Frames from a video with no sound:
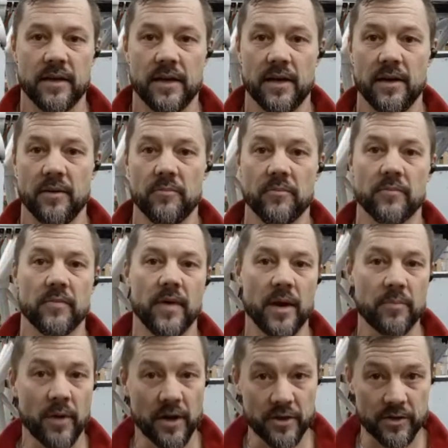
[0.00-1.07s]
I
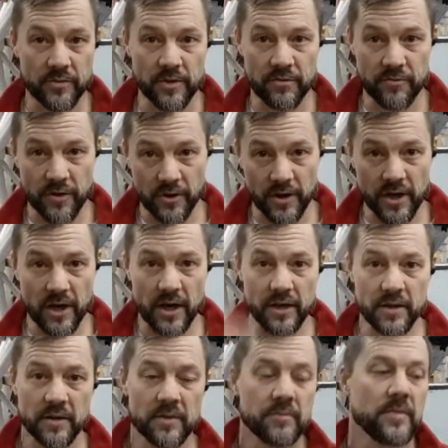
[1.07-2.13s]
partnered with Furrion.